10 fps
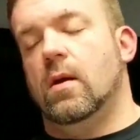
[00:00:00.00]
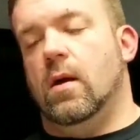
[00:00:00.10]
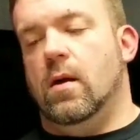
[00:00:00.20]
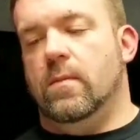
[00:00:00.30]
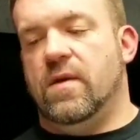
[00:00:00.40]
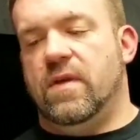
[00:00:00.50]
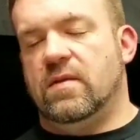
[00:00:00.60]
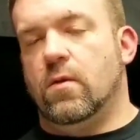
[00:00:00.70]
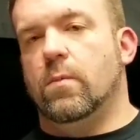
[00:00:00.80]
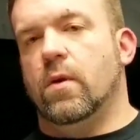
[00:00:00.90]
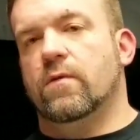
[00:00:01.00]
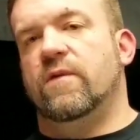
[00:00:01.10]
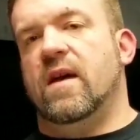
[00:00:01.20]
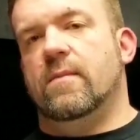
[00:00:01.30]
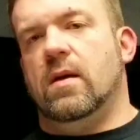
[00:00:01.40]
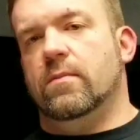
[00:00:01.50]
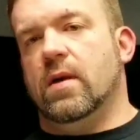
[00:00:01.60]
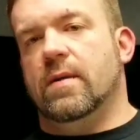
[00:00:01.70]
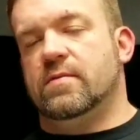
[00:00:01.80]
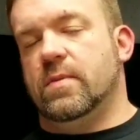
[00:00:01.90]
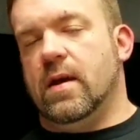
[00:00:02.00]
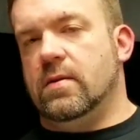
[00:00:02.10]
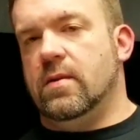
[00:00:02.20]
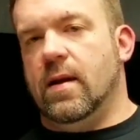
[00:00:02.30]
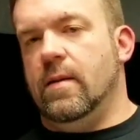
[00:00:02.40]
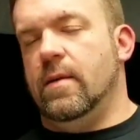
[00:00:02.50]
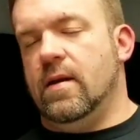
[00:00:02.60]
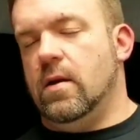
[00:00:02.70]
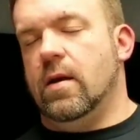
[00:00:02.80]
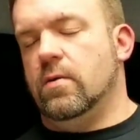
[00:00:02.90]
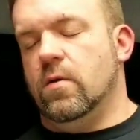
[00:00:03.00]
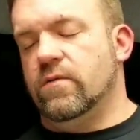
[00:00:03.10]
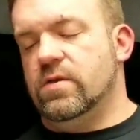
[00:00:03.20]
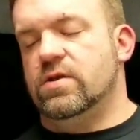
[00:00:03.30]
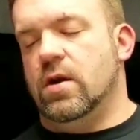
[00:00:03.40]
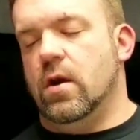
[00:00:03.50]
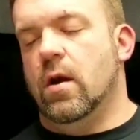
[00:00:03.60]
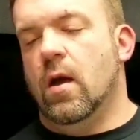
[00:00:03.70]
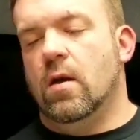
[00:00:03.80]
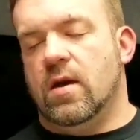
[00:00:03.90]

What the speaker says: I think they were both Fat Man blobs, but I don't know for sure.